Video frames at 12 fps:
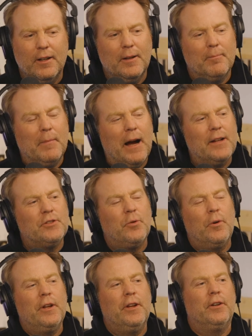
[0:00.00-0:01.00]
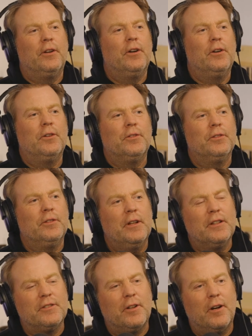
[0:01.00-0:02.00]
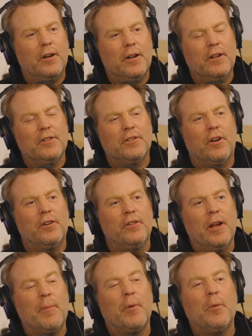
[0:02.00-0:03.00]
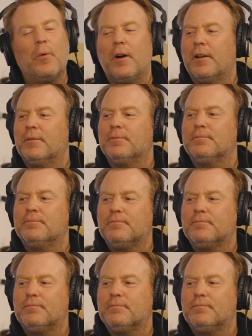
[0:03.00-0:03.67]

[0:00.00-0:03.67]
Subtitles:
My 20-year-old is our number one.